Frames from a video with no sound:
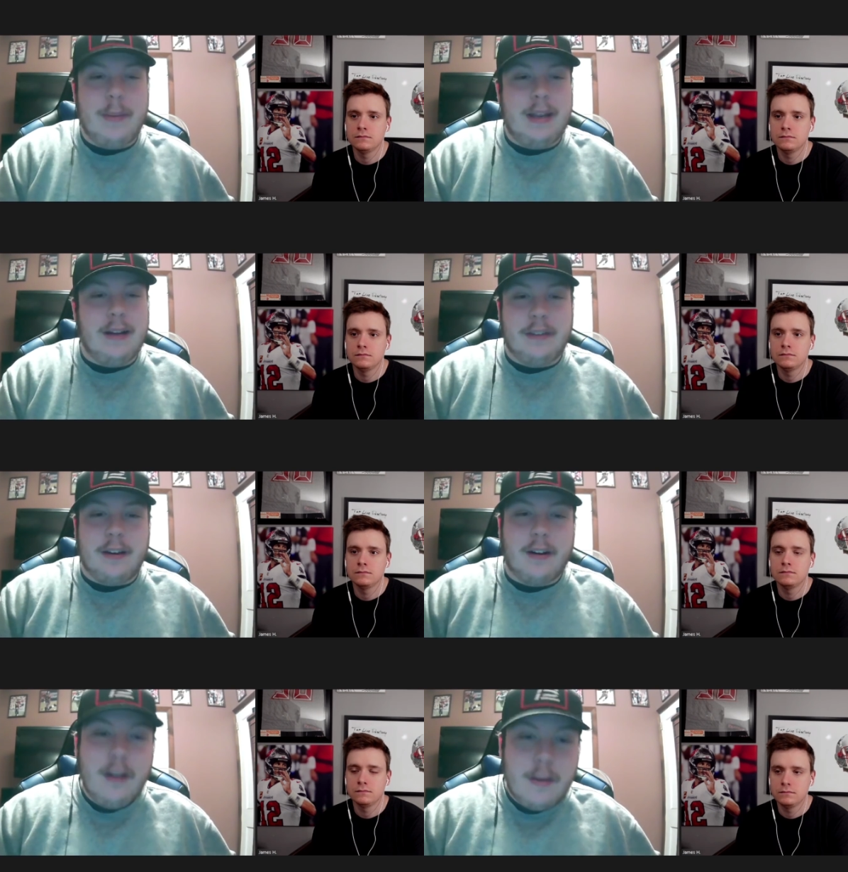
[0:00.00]
Speaker 1: to be out
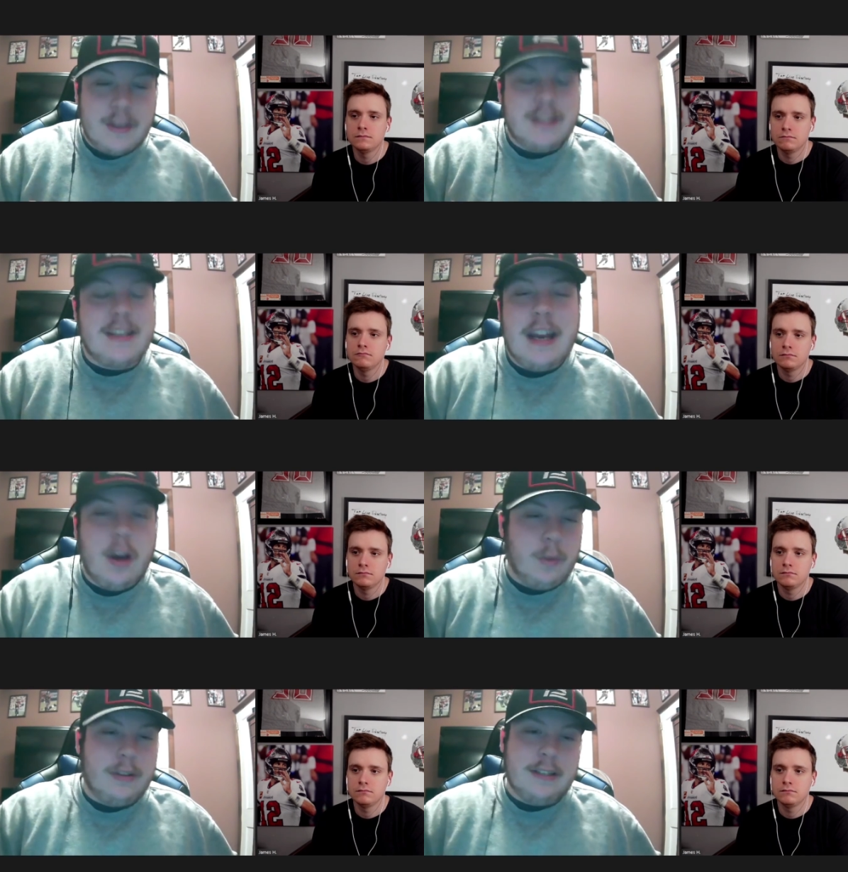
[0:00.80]
there because they
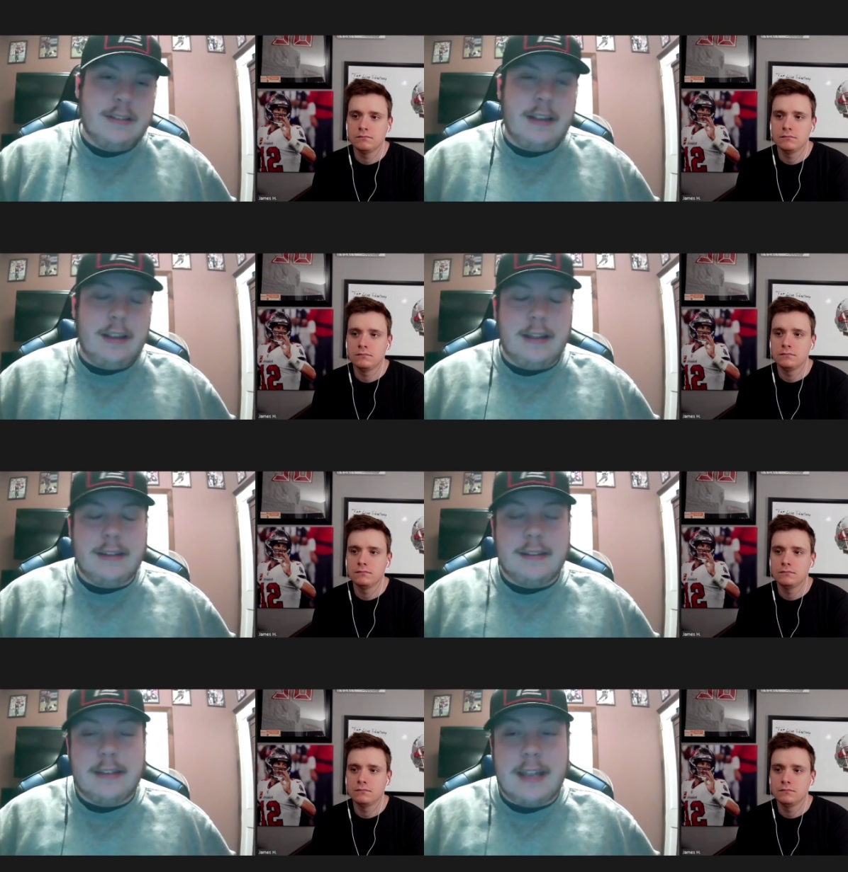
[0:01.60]
know what's
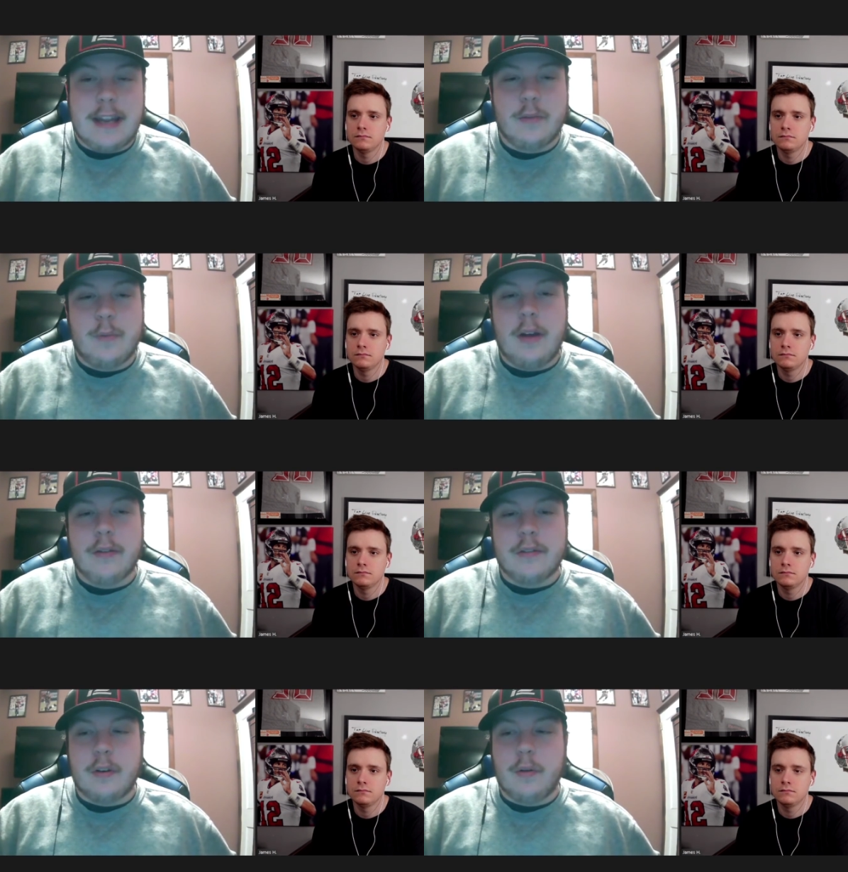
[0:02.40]
at stake as
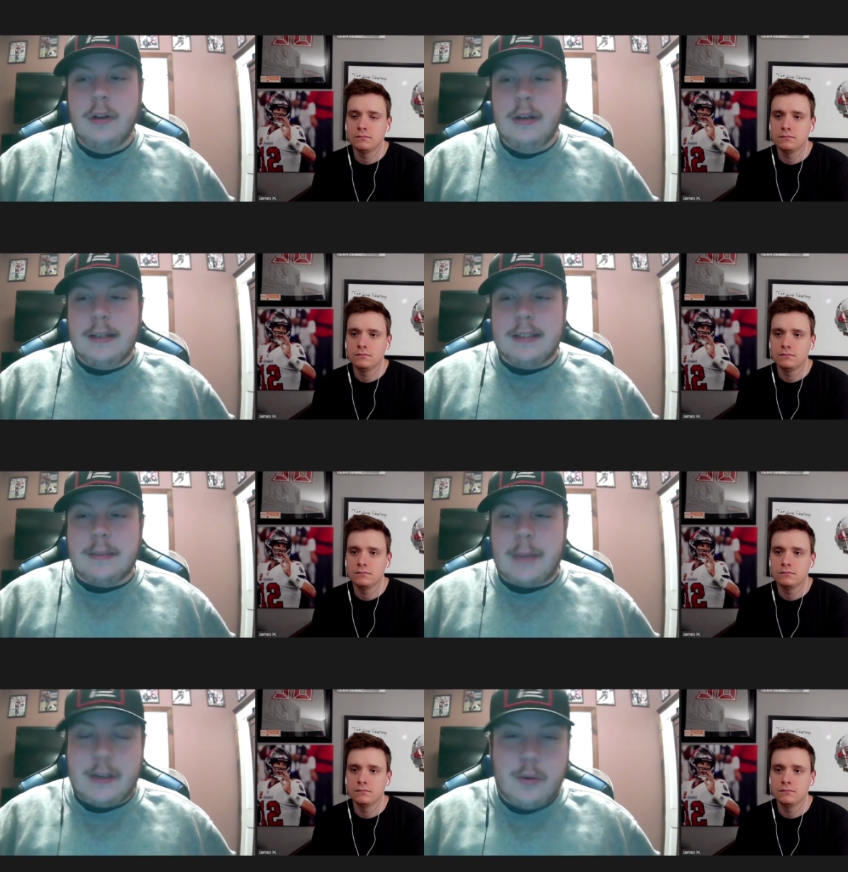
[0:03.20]
well. So
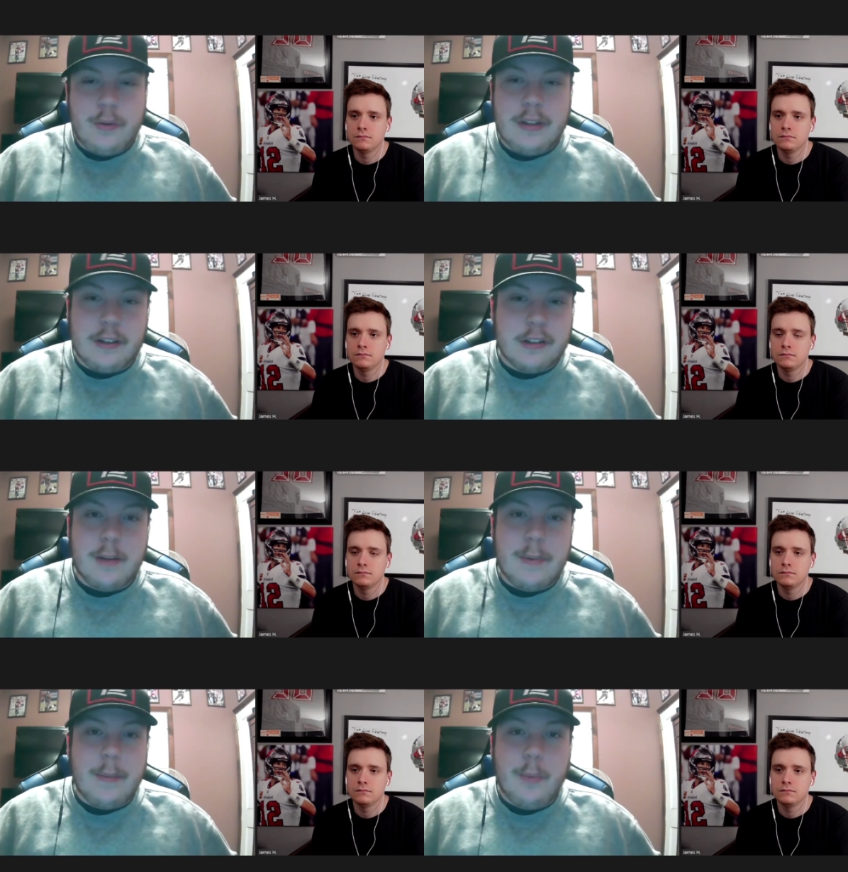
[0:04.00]
I do think there's
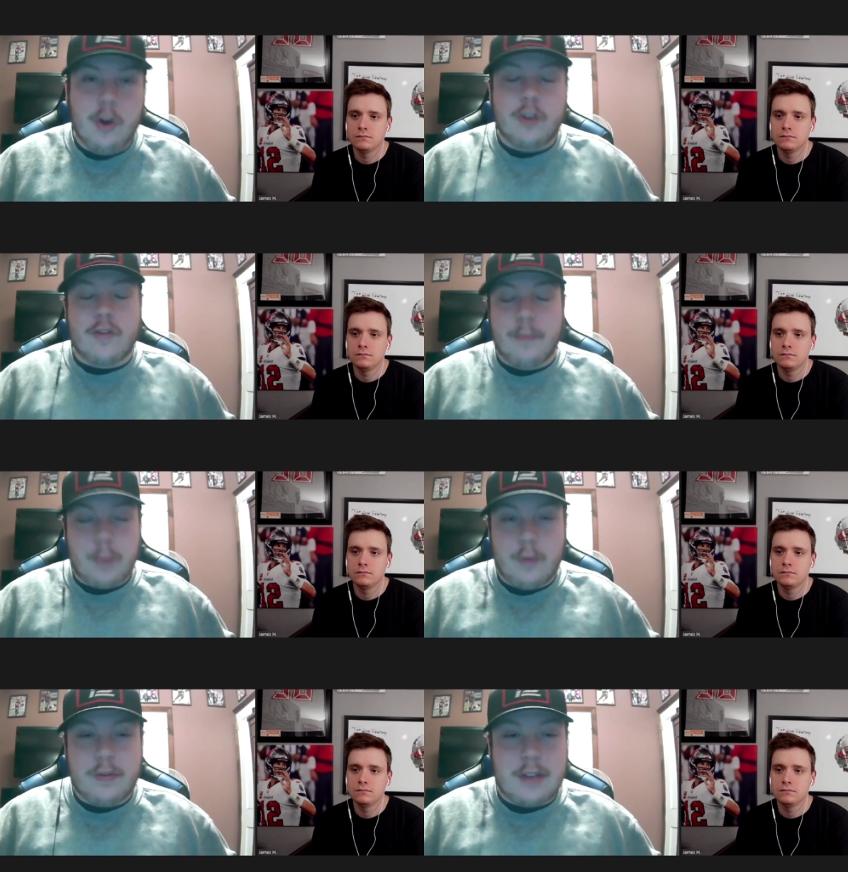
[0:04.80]
going to be a push from
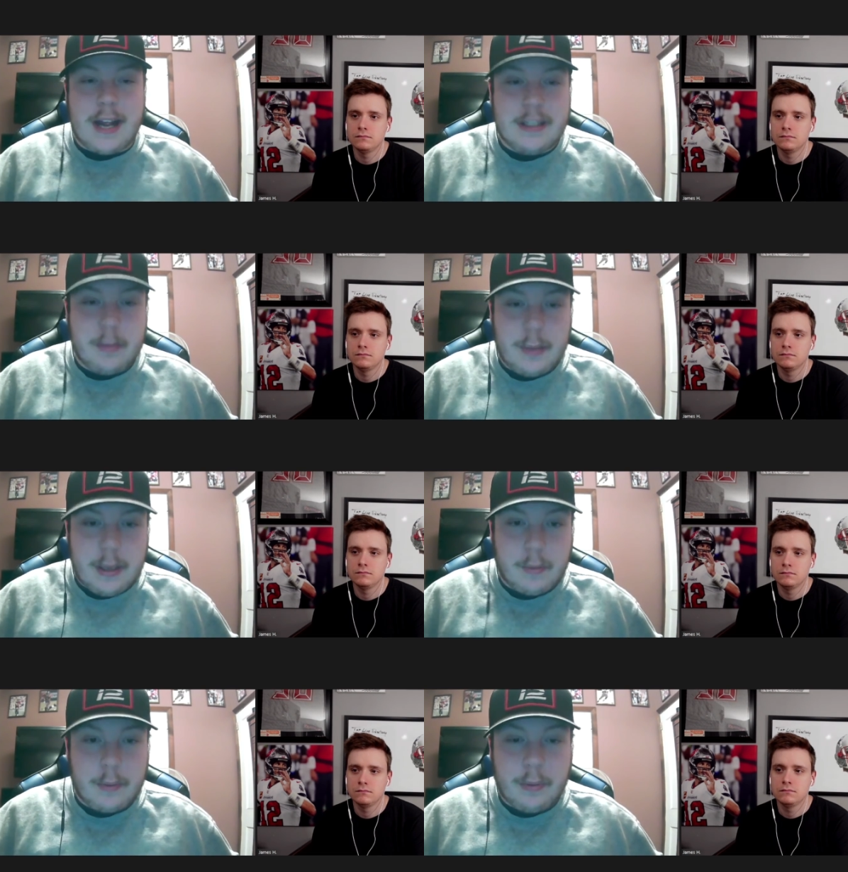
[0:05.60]
both sides to be
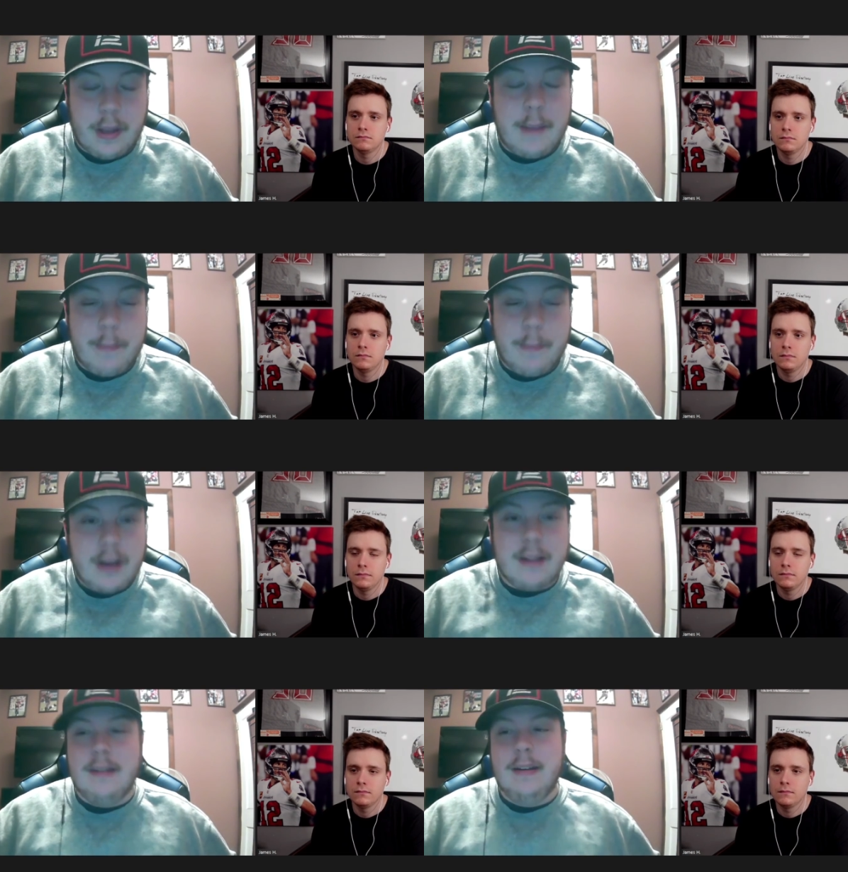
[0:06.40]
able to play.
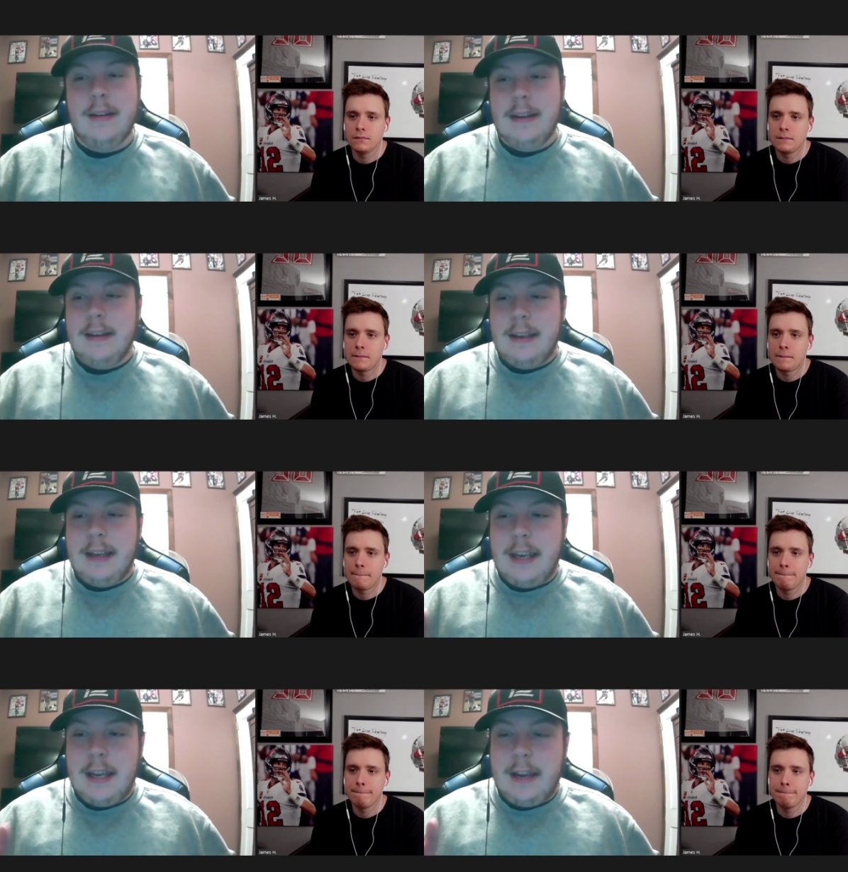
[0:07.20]
But
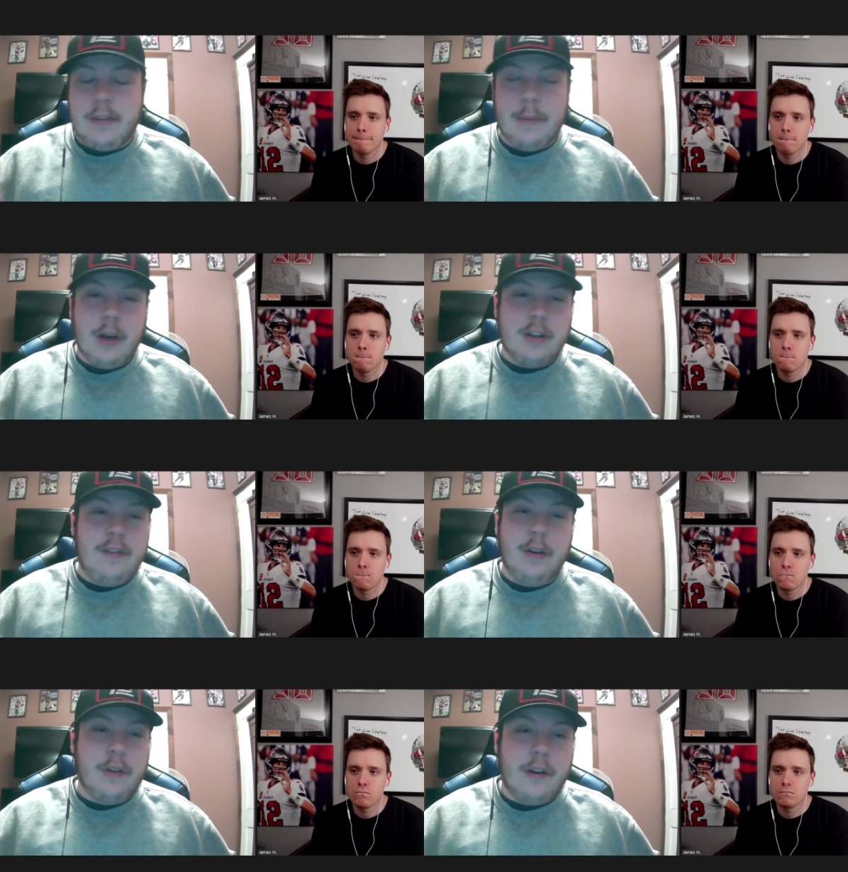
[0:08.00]
if the Bucs
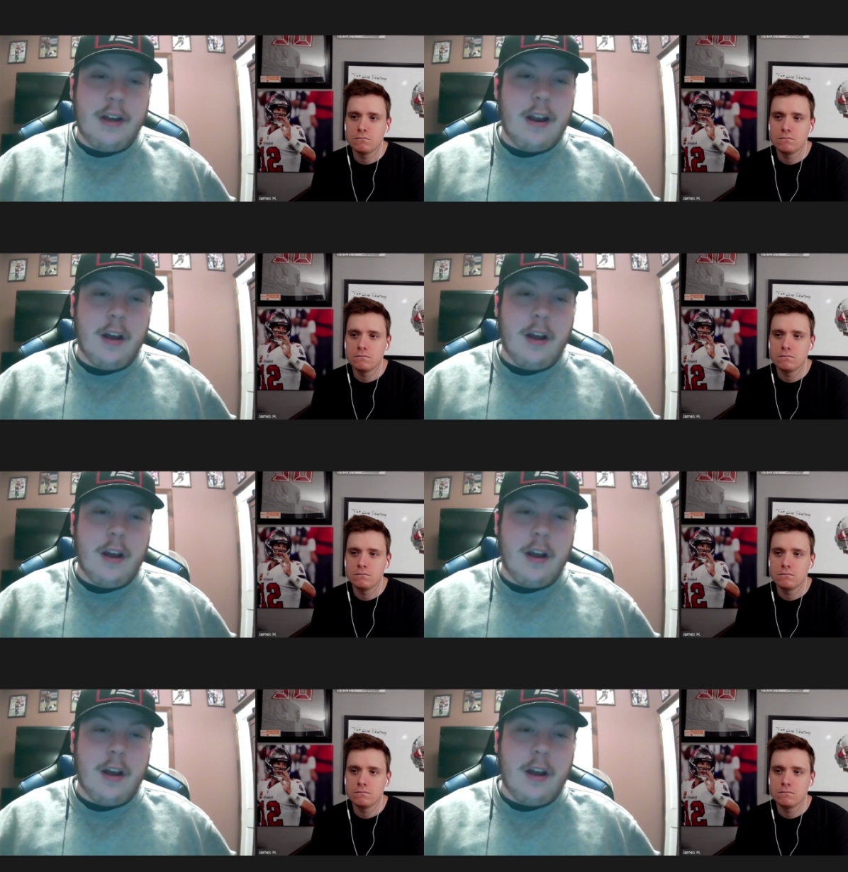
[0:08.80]
feel they're not